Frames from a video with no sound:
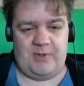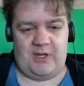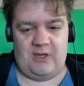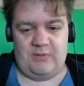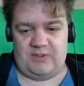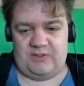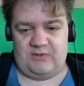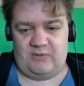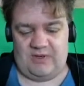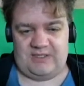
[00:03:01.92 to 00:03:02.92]
I was
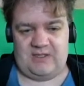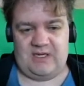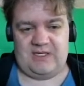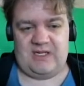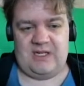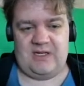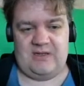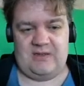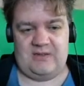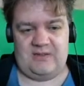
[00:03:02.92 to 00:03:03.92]
quite excited to
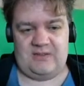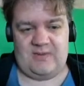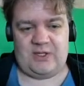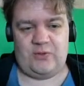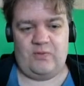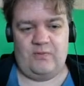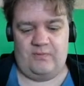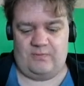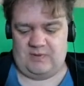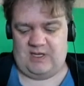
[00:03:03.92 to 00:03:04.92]
hear some actual
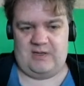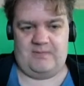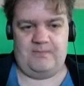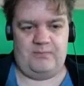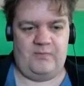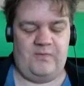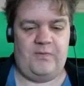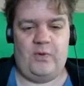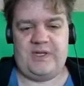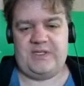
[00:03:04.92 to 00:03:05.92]

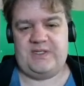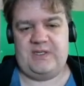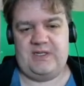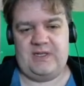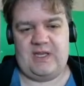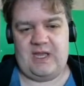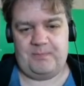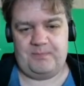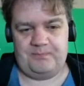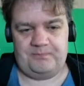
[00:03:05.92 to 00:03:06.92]
voice in the game.